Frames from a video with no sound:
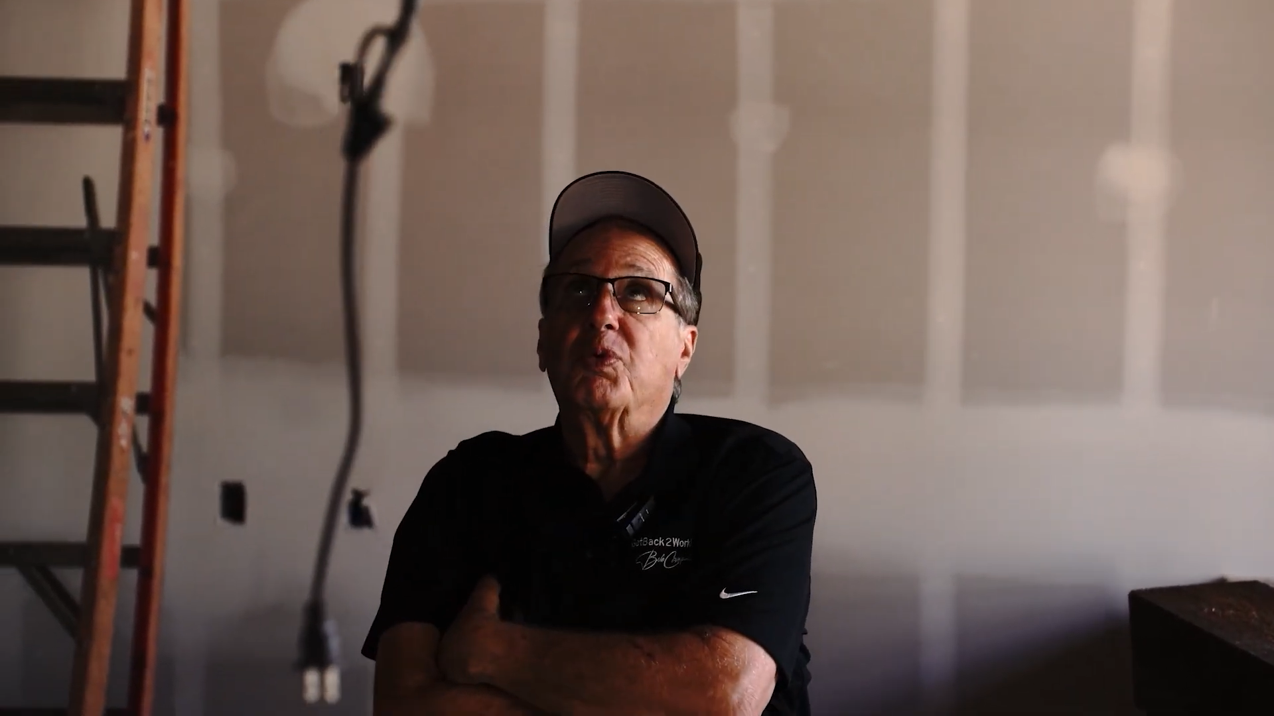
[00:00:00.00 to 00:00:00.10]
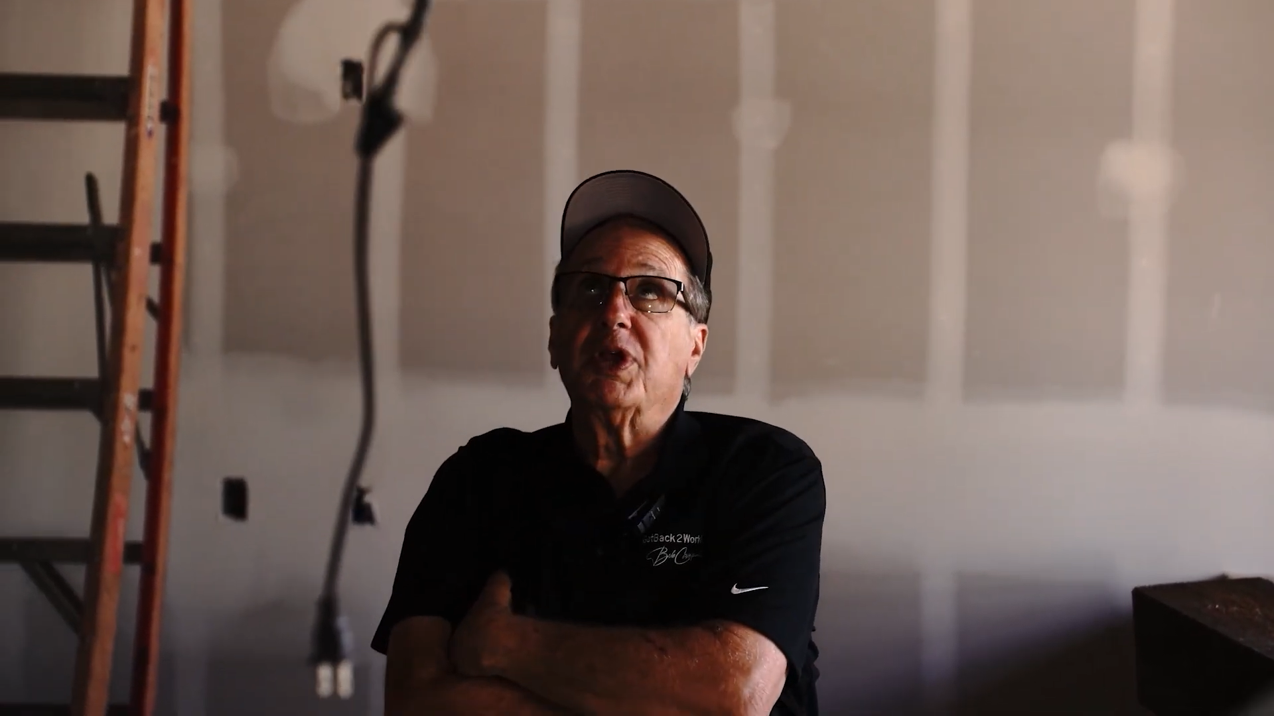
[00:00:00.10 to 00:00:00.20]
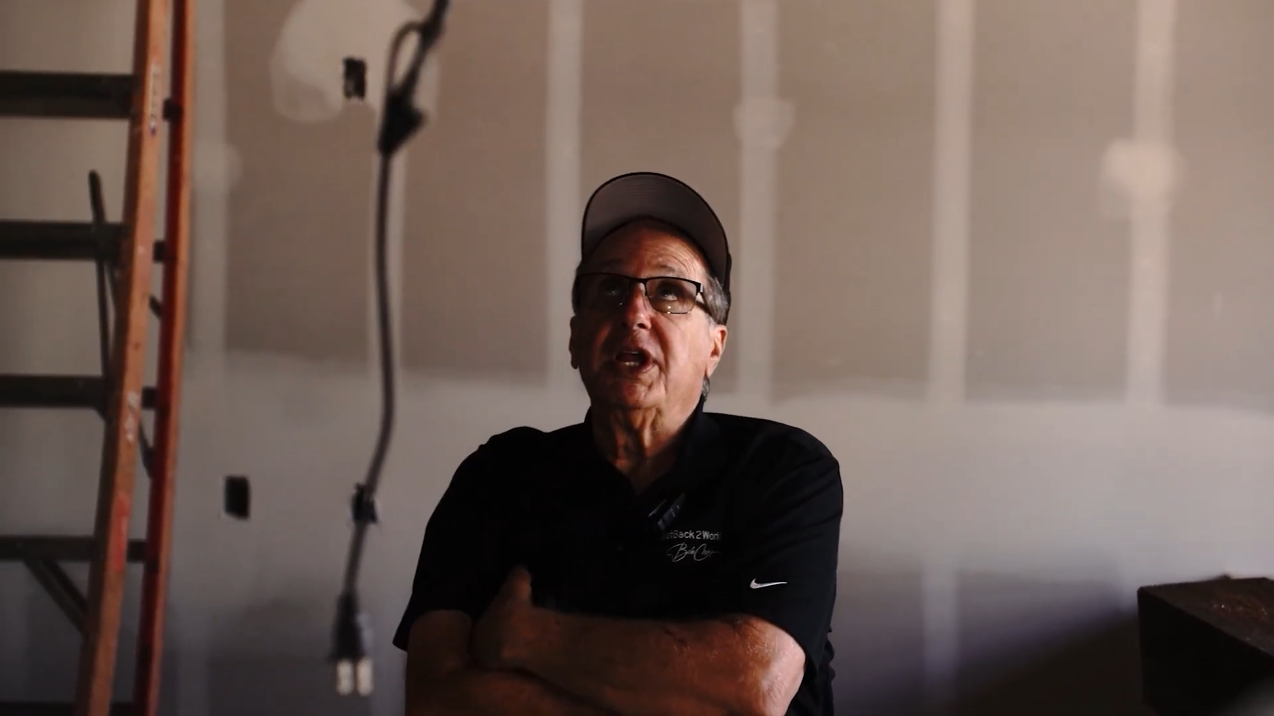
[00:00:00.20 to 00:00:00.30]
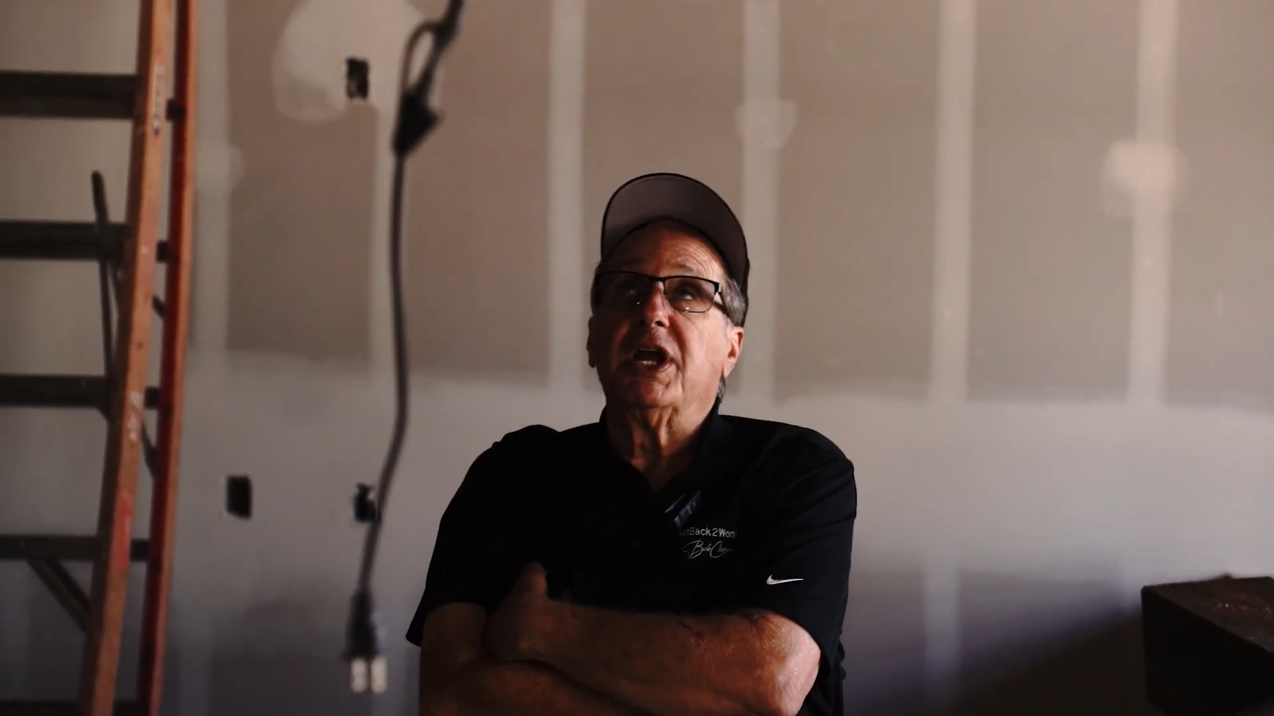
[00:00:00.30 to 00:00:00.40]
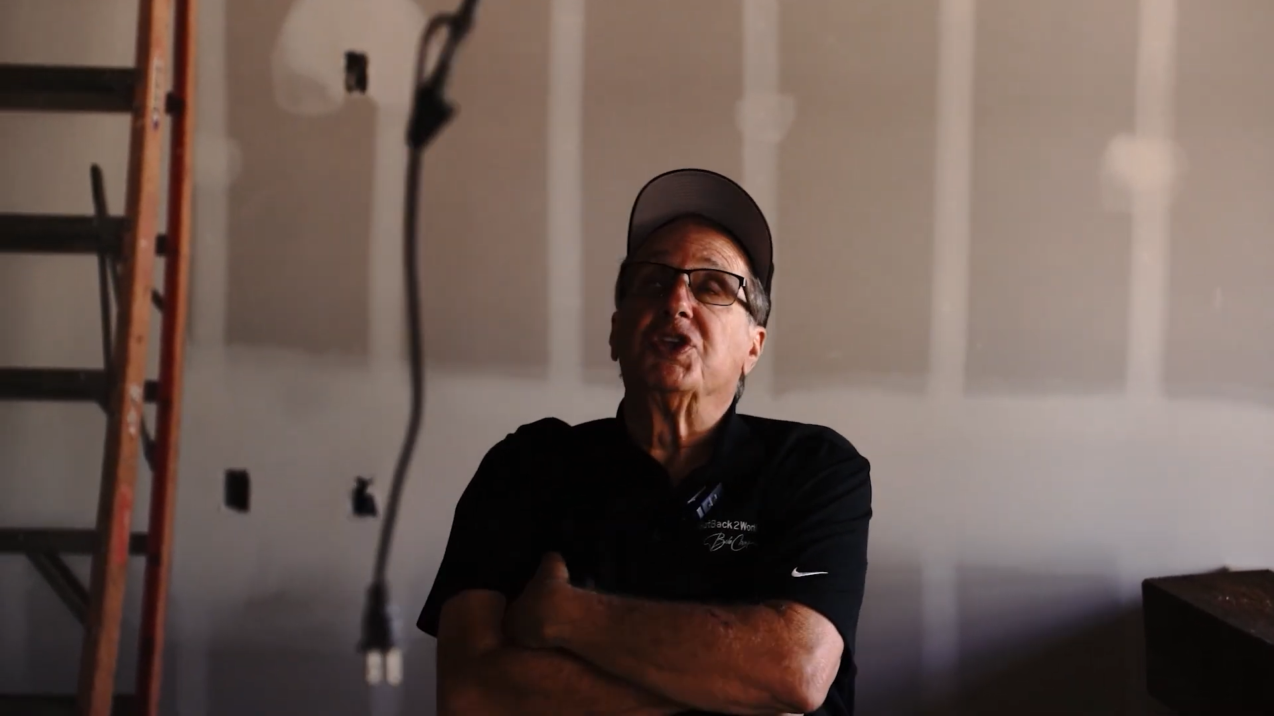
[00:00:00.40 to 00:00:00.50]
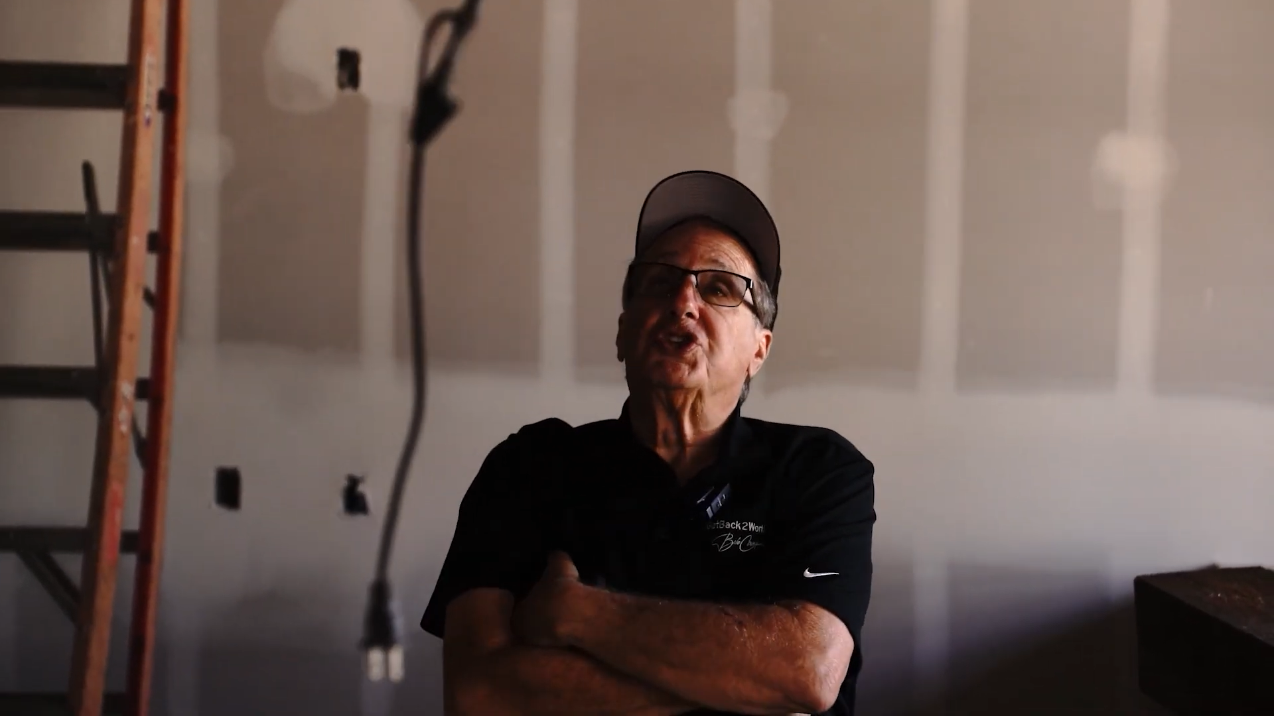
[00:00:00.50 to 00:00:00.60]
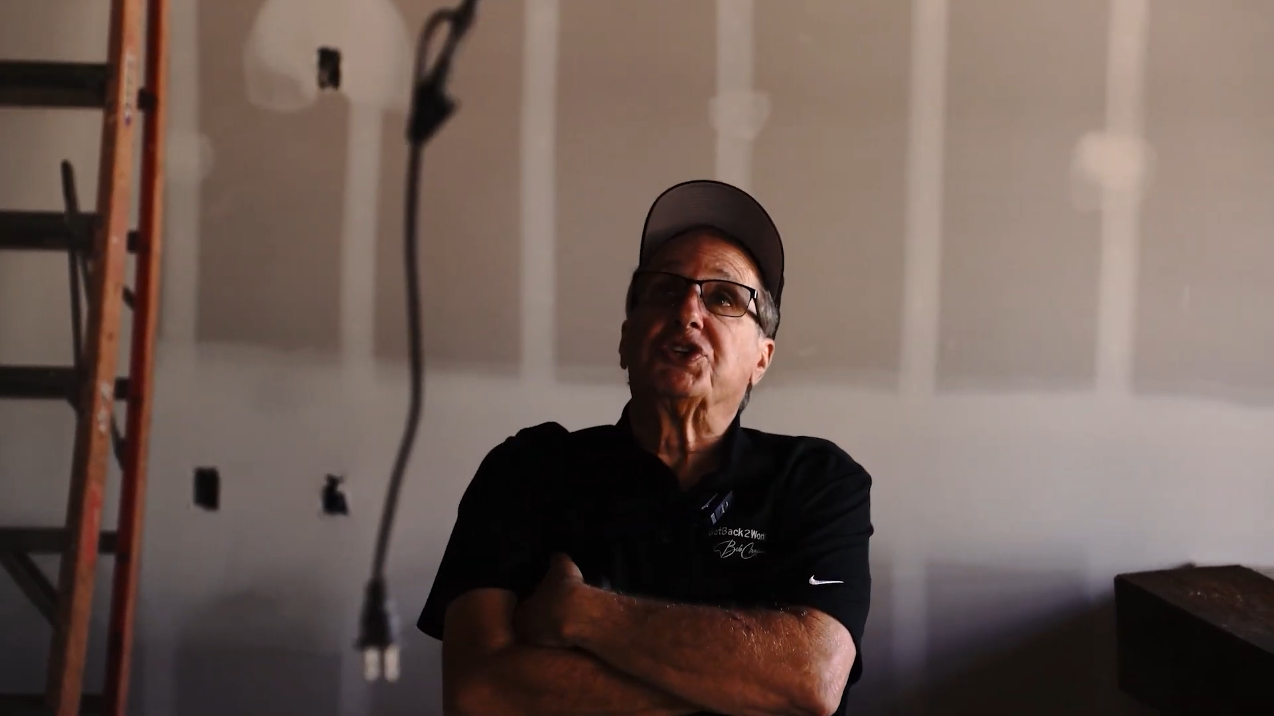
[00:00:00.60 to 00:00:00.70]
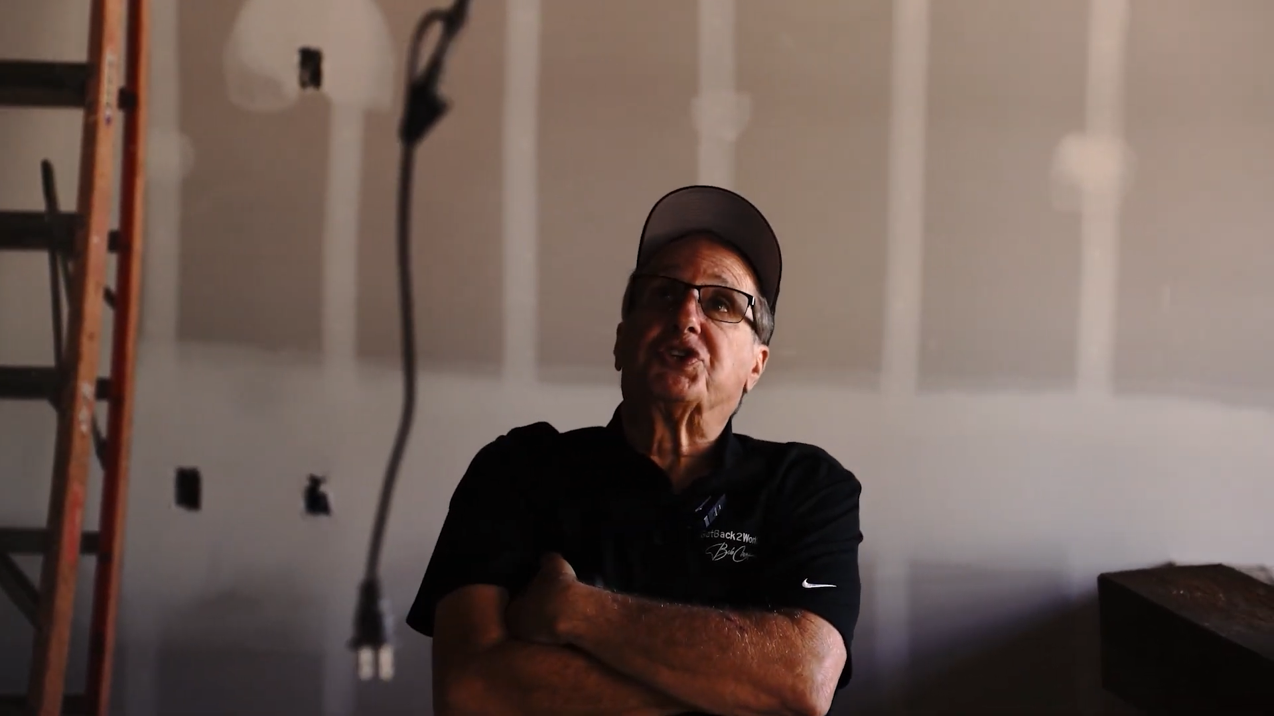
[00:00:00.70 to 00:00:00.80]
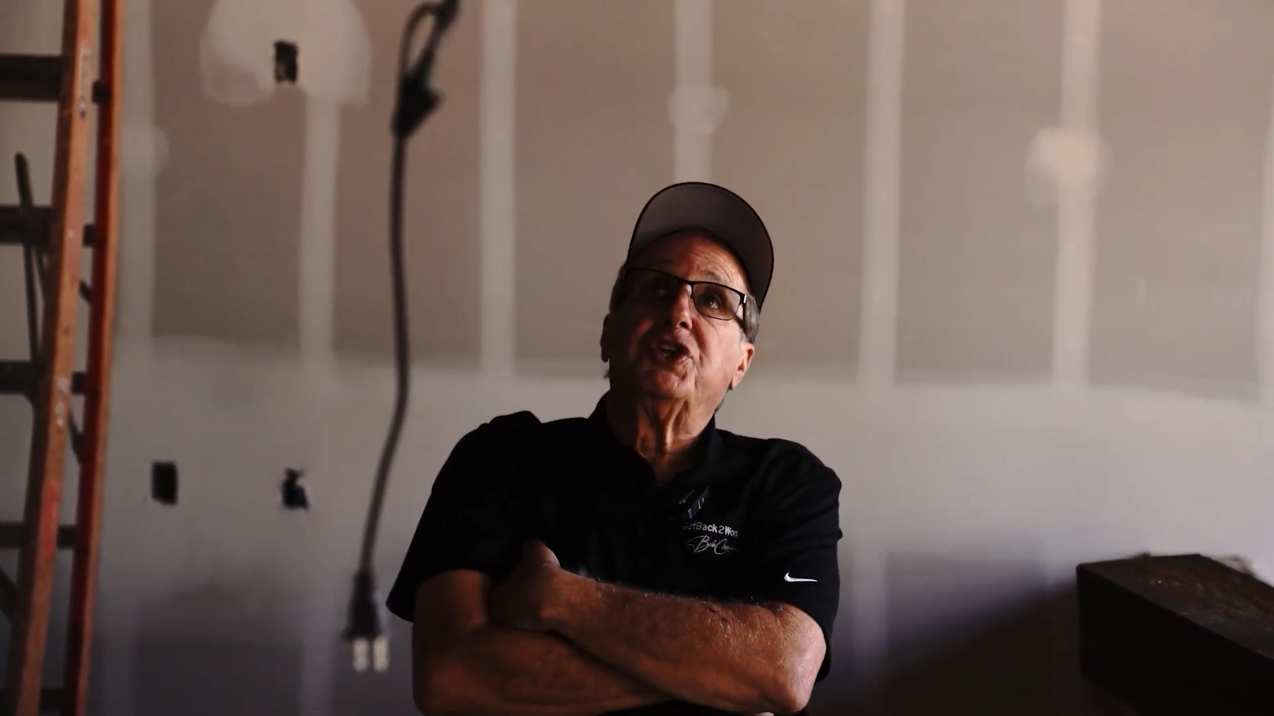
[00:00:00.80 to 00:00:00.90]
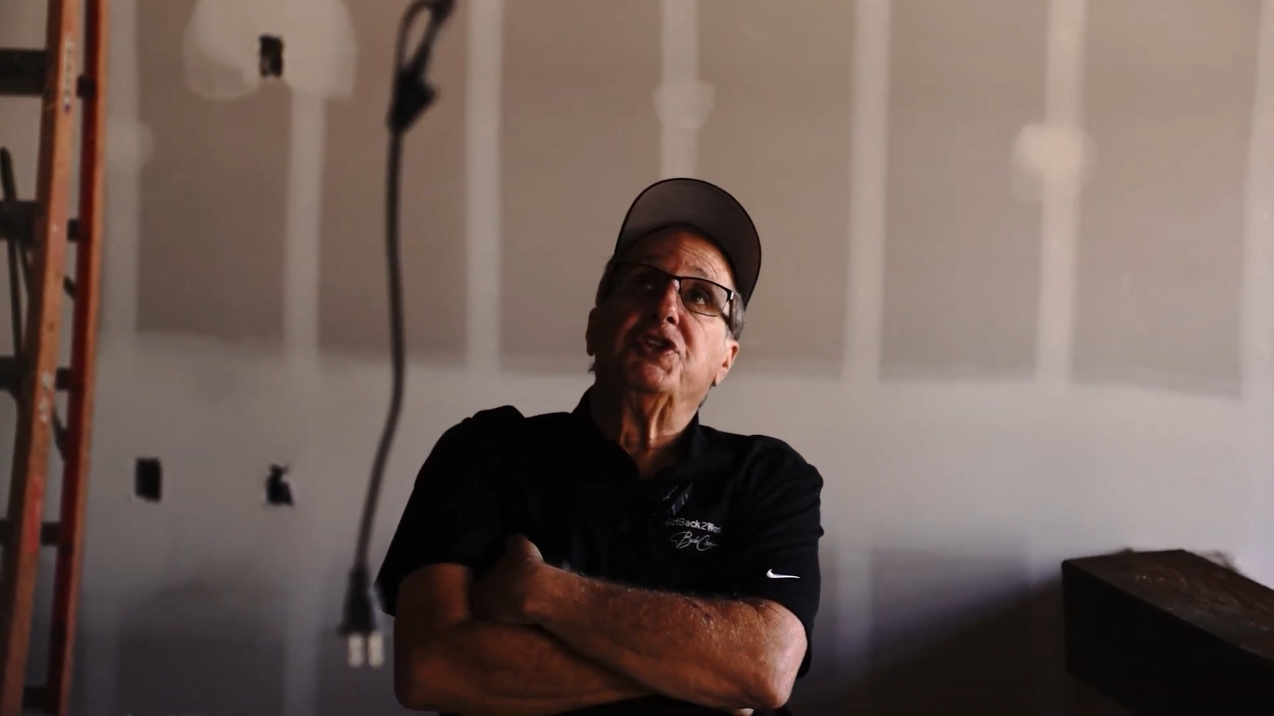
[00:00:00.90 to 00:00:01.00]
readjust